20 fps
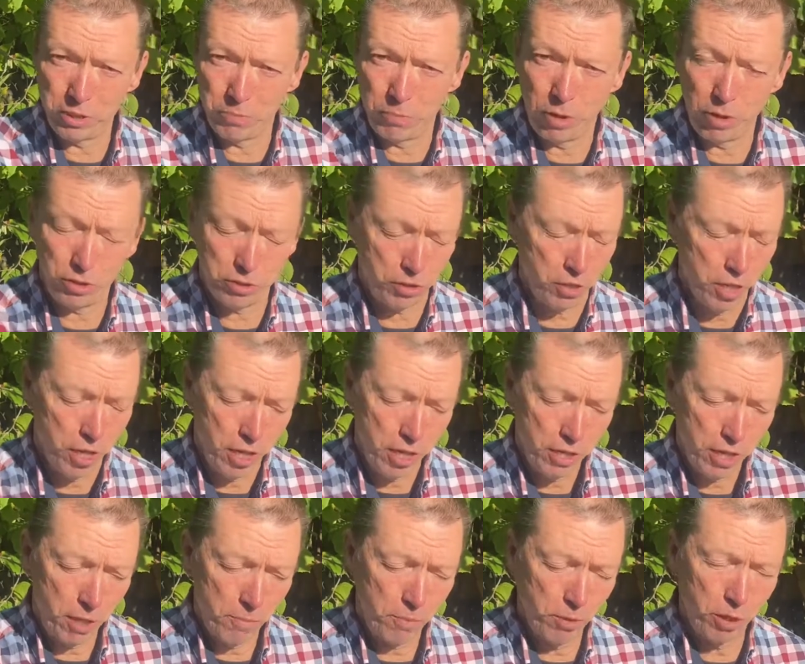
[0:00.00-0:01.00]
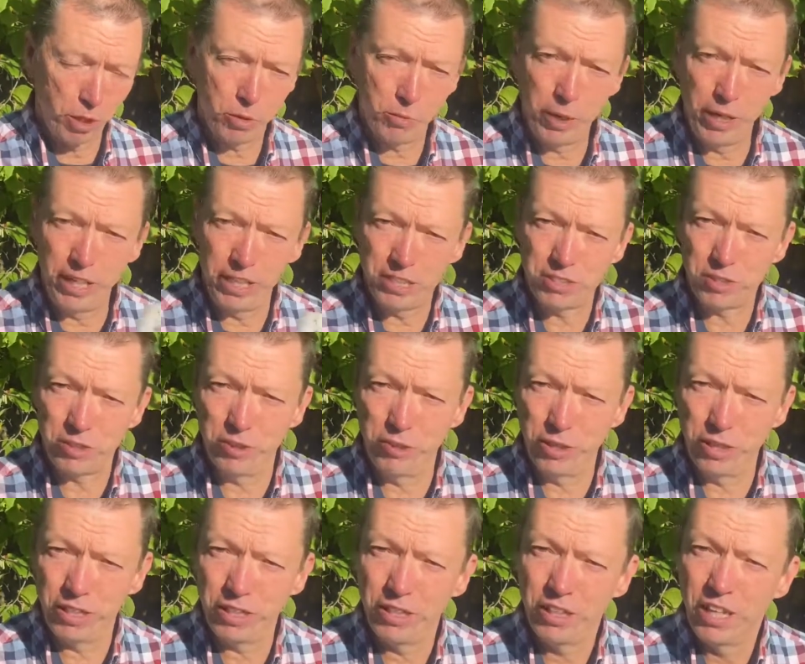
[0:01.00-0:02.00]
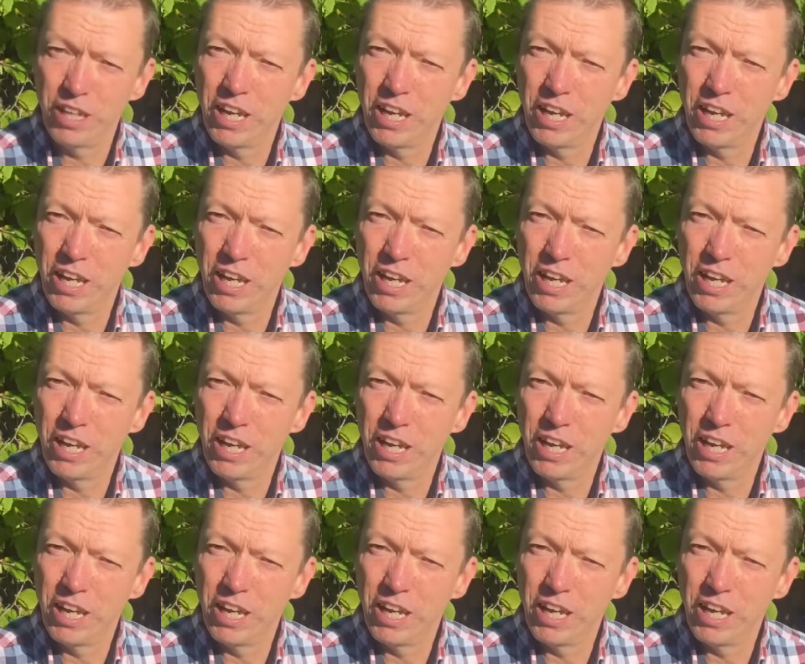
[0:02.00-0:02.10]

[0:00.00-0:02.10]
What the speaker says: box they put a queen excluder,